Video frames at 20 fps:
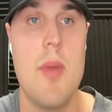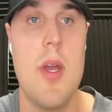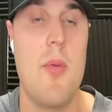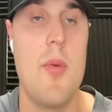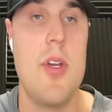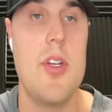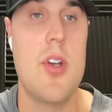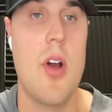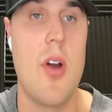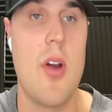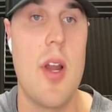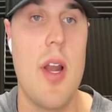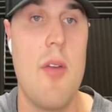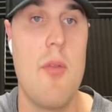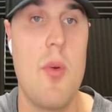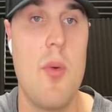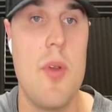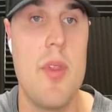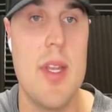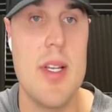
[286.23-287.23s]
I retarget
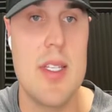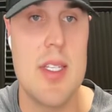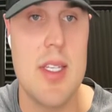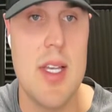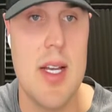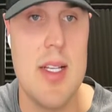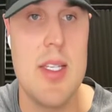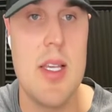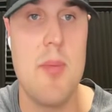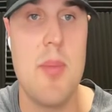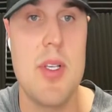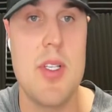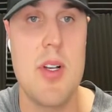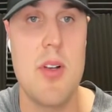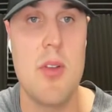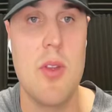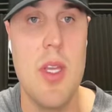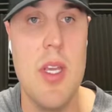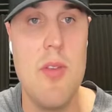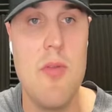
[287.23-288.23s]
everyone that signs up as
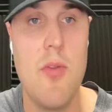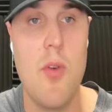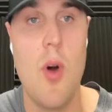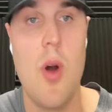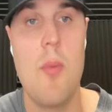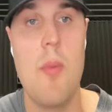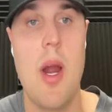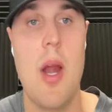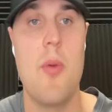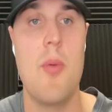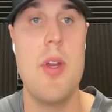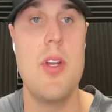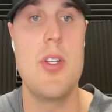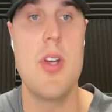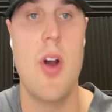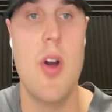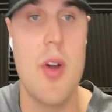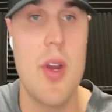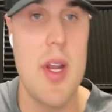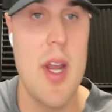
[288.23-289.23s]
our lead form. I
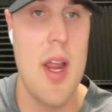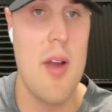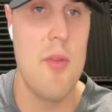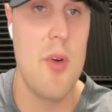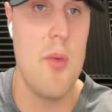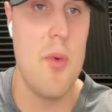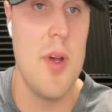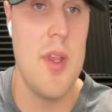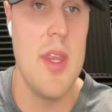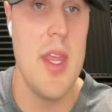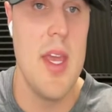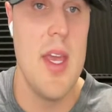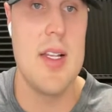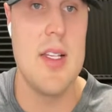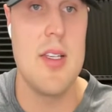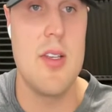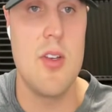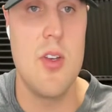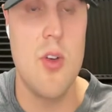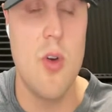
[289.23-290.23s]
retarget everyone that
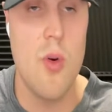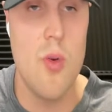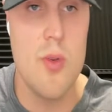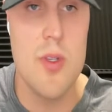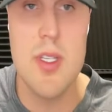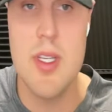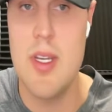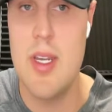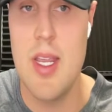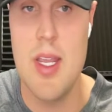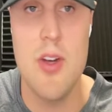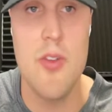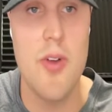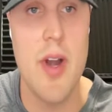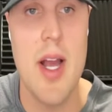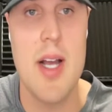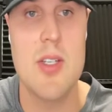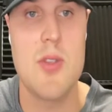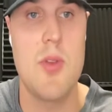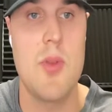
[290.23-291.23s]
goes and
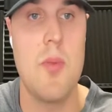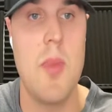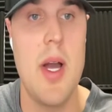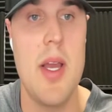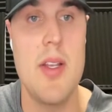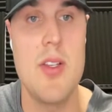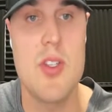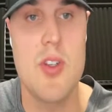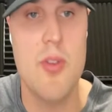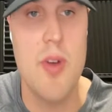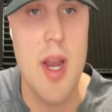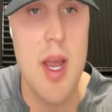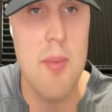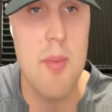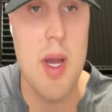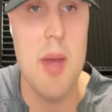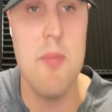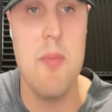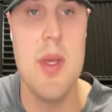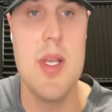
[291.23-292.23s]
interacts with my Instagram,
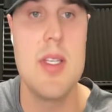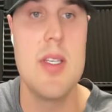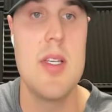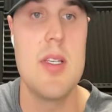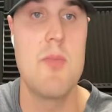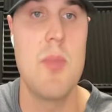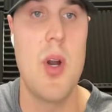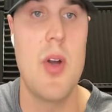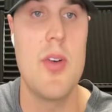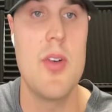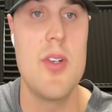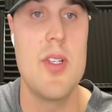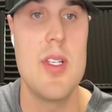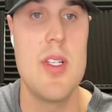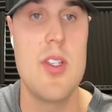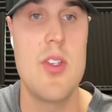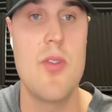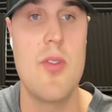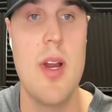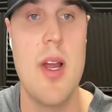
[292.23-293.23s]
my business partner's
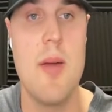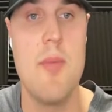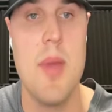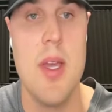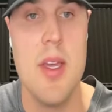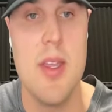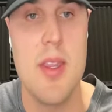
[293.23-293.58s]
Instagram,